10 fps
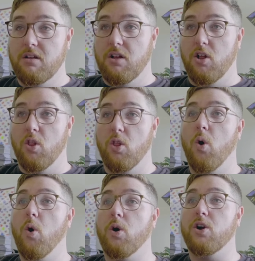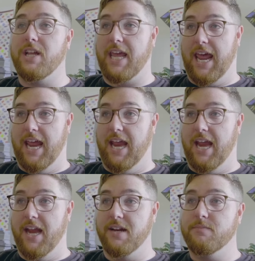lore
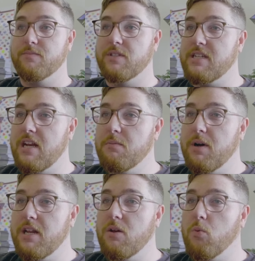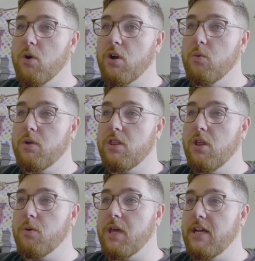gain. Does anybody work with
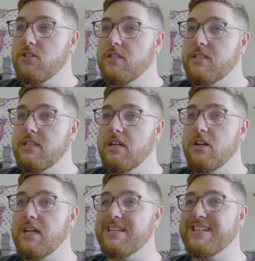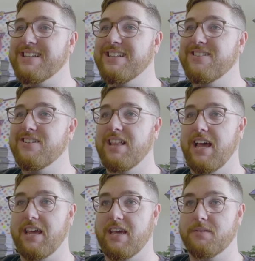locations here? It doesn't look
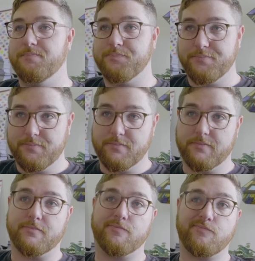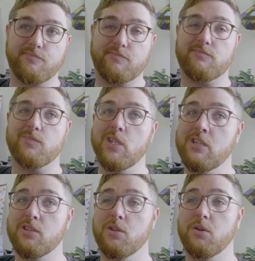like it.
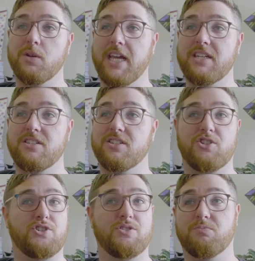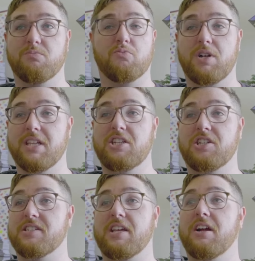So the location's really
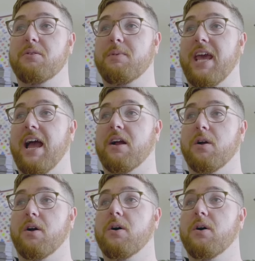just there to be aggro.